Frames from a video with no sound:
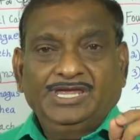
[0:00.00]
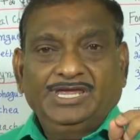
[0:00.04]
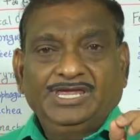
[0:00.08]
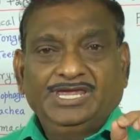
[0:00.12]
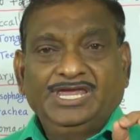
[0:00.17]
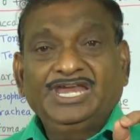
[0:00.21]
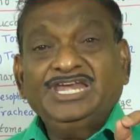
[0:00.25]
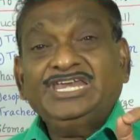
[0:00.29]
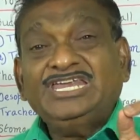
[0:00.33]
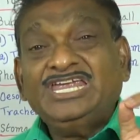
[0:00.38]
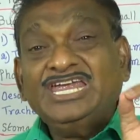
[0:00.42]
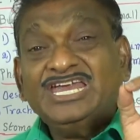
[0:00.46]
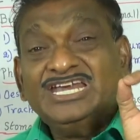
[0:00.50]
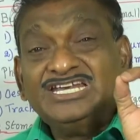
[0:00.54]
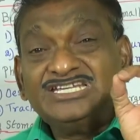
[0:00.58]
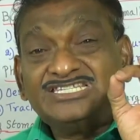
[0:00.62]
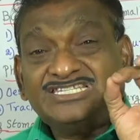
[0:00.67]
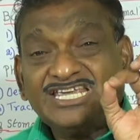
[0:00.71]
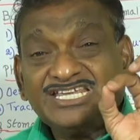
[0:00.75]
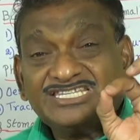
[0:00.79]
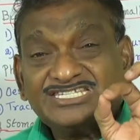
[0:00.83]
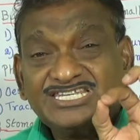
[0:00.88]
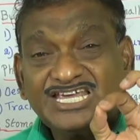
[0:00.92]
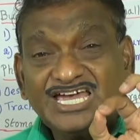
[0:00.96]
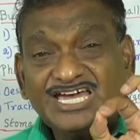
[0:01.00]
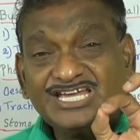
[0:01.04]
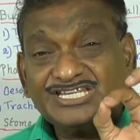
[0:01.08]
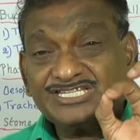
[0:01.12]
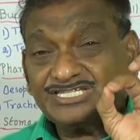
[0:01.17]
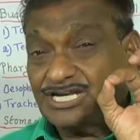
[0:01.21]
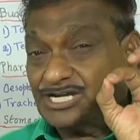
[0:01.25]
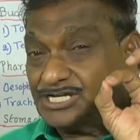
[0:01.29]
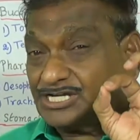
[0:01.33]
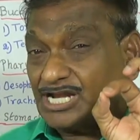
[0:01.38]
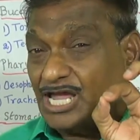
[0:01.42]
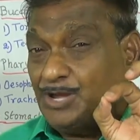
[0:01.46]
In
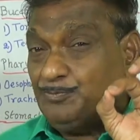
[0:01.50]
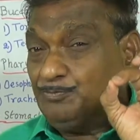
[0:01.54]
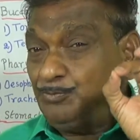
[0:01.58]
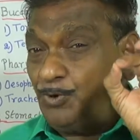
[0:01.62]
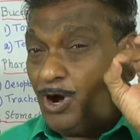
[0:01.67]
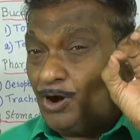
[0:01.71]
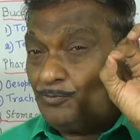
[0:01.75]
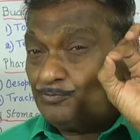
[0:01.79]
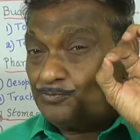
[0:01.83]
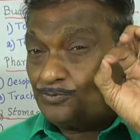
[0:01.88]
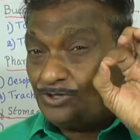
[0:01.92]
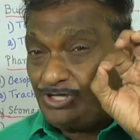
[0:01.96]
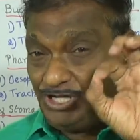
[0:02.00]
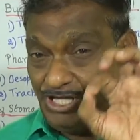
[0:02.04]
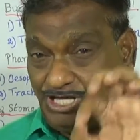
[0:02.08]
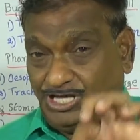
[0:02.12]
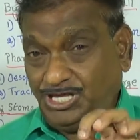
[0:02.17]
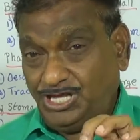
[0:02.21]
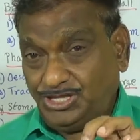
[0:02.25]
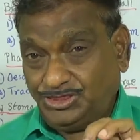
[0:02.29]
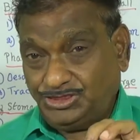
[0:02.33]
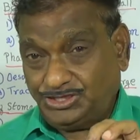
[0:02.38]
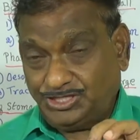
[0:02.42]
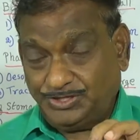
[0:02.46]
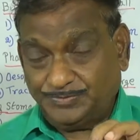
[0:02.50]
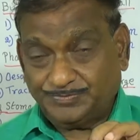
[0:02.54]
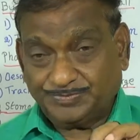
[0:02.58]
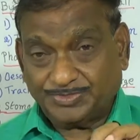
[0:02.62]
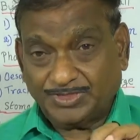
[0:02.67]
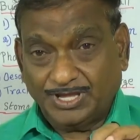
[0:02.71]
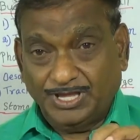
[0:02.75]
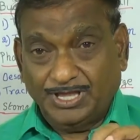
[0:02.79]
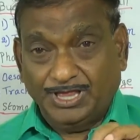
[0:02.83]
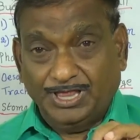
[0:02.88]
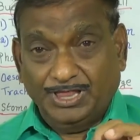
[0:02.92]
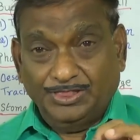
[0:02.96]
incisors type of teeth,
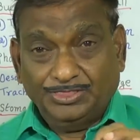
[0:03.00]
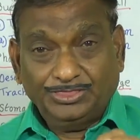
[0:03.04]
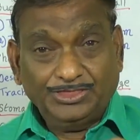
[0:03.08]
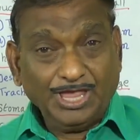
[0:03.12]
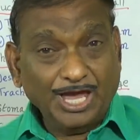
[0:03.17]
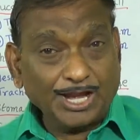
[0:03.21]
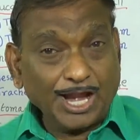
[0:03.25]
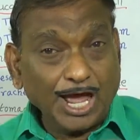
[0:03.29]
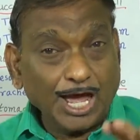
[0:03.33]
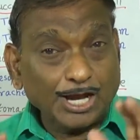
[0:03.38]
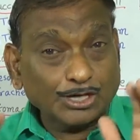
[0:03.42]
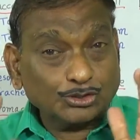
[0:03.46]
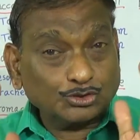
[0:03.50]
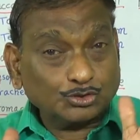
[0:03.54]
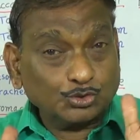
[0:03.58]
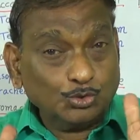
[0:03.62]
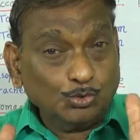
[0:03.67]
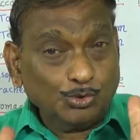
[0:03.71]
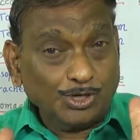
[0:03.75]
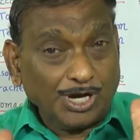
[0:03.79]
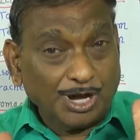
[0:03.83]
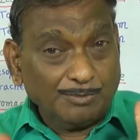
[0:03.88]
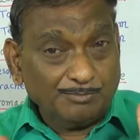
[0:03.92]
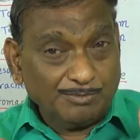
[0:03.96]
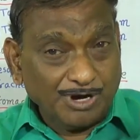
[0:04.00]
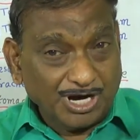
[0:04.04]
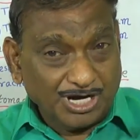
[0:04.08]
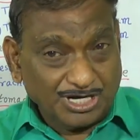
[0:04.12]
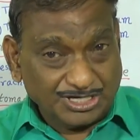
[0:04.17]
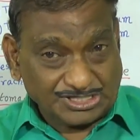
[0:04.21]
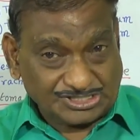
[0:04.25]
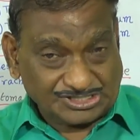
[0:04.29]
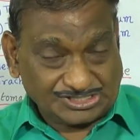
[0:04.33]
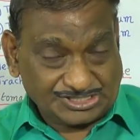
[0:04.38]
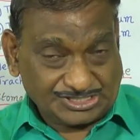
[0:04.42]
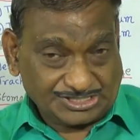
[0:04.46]
there are two
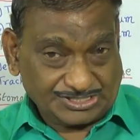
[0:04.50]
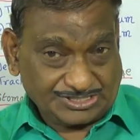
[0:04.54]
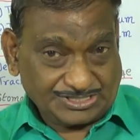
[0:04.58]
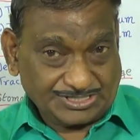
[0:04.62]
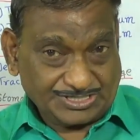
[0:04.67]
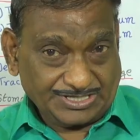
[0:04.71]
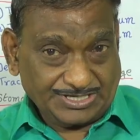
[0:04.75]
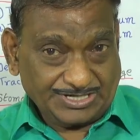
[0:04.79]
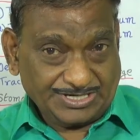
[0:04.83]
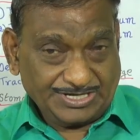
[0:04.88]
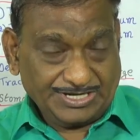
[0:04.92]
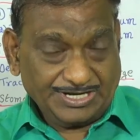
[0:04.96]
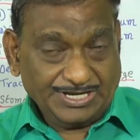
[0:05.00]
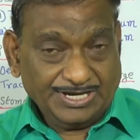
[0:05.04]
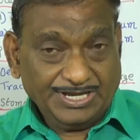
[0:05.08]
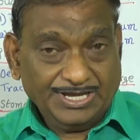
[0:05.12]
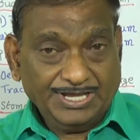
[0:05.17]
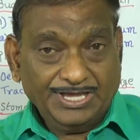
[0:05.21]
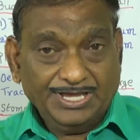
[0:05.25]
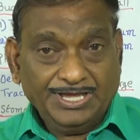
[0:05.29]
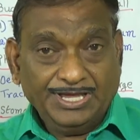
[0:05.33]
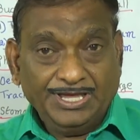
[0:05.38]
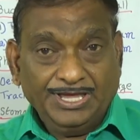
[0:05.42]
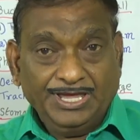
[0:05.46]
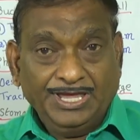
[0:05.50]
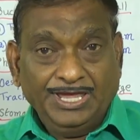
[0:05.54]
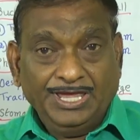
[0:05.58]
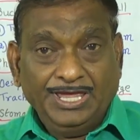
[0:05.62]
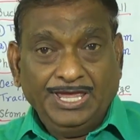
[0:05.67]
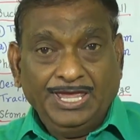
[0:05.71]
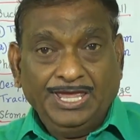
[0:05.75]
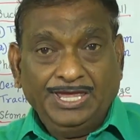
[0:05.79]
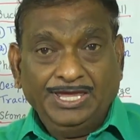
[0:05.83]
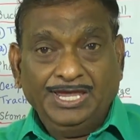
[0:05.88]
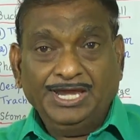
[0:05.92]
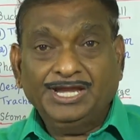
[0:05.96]
numbers.
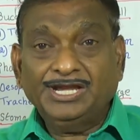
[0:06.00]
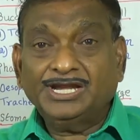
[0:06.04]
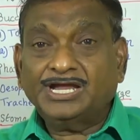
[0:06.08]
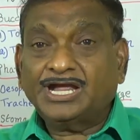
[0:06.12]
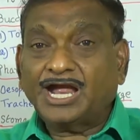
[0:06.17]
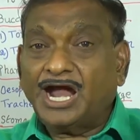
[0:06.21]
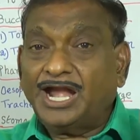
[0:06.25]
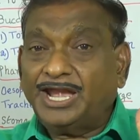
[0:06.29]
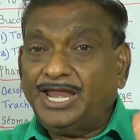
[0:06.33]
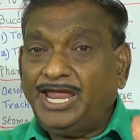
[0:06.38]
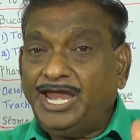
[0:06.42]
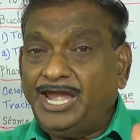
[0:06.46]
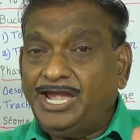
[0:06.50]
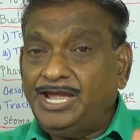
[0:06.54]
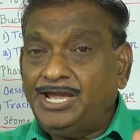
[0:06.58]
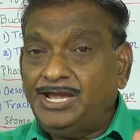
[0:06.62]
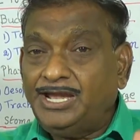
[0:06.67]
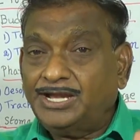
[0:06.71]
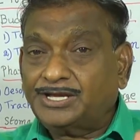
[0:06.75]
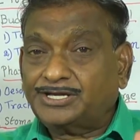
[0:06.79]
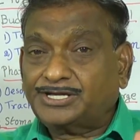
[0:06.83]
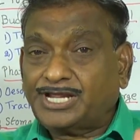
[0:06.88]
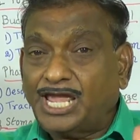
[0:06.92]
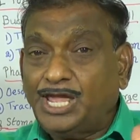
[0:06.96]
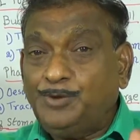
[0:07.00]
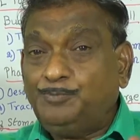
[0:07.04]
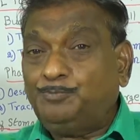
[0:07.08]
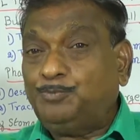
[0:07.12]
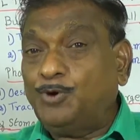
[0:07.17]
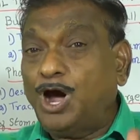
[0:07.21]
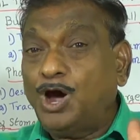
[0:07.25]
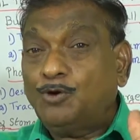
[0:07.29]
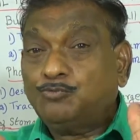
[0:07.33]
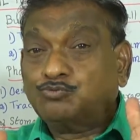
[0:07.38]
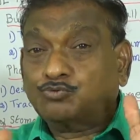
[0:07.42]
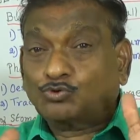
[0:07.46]
In canine type
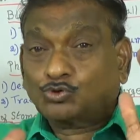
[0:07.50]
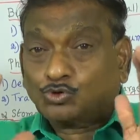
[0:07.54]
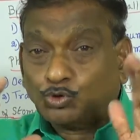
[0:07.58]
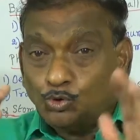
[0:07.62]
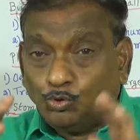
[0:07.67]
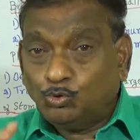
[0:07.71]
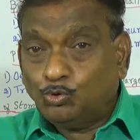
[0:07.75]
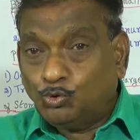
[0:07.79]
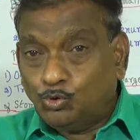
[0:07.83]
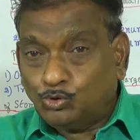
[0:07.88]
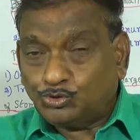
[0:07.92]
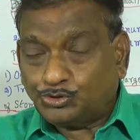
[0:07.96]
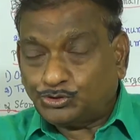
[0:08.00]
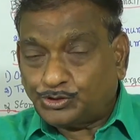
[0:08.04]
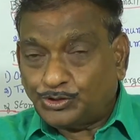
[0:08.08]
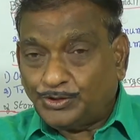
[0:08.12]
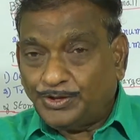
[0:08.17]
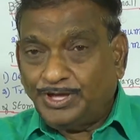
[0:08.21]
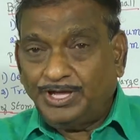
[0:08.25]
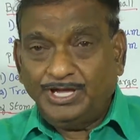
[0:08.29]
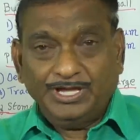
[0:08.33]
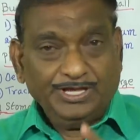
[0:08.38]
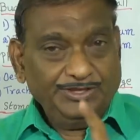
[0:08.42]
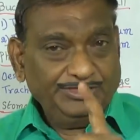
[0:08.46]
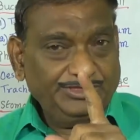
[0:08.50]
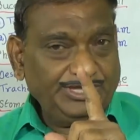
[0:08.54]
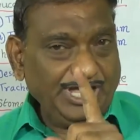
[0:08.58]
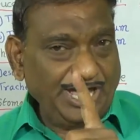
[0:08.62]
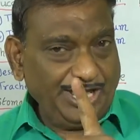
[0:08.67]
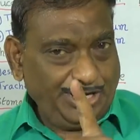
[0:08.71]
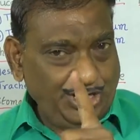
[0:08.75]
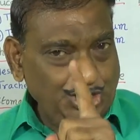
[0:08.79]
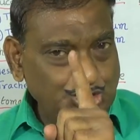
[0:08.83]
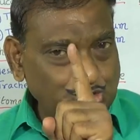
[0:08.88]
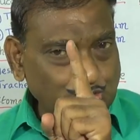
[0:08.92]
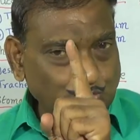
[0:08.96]
of tooth,
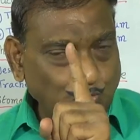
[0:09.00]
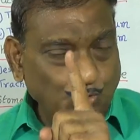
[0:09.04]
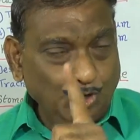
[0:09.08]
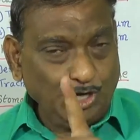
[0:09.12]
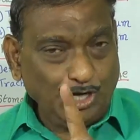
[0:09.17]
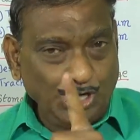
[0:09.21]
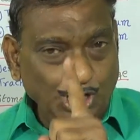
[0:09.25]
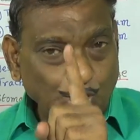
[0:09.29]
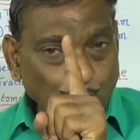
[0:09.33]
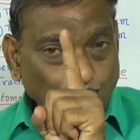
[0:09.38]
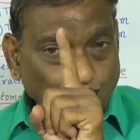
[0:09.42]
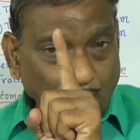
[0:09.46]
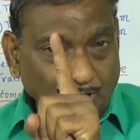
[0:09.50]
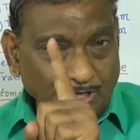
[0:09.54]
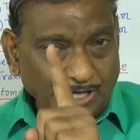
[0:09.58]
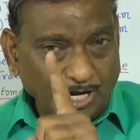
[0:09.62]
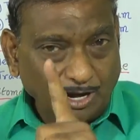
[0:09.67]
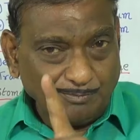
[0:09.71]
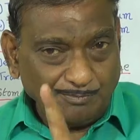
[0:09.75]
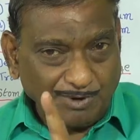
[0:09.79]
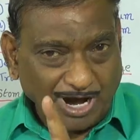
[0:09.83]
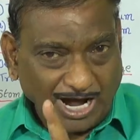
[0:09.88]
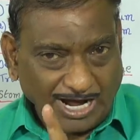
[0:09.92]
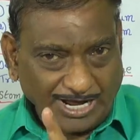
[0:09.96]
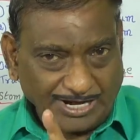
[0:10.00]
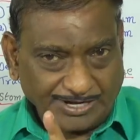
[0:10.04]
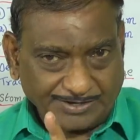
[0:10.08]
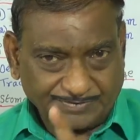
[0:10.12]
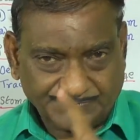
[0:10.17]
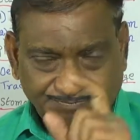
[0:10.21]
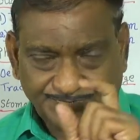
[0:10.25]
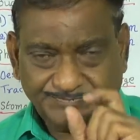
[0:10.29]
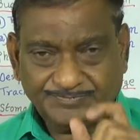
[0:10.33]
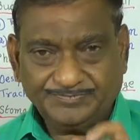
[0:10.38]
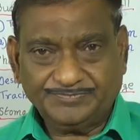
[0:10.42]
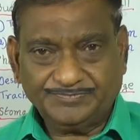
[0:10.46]
there is only one number.